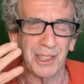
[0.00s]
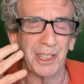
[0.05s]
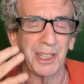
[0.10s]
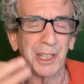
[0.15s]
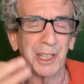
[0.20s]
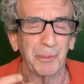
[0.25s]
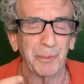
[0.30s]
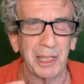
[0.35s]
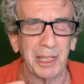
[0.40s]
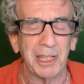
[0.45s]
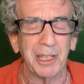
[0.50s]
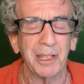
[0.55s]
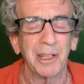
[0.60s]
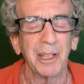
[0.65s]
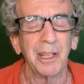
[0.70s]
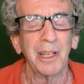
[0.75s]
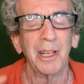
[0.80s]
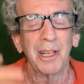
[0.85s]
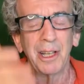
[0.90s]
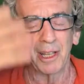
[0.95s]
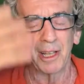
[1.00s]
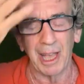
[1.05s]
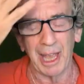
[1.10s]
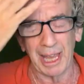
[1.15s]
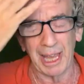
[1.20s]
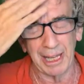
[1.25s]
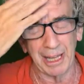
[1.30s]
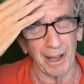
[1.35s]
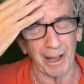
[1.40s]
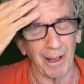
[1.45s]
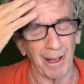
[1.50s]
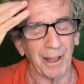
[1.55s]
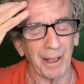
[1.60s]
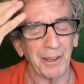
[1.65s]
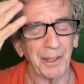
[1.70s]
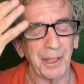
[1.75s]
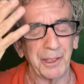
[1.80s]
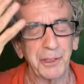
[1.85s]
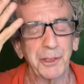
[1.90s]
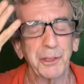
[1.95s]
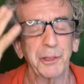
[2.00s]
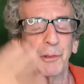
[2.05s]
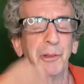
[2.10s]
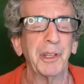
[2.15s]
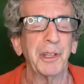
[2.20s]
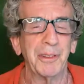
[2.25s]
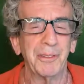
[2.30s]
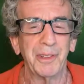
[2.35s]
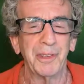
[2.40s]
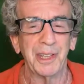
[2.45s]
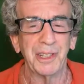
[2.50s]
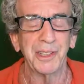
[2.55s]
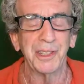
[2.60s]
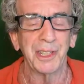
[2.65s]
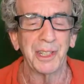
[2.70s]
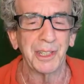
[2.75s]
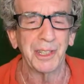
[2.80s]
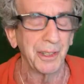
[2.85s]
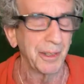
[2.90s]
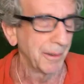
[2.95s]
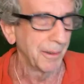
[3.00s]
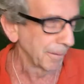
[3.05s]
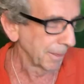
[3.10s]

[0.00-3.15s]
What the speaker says: It can be an intuitive vision.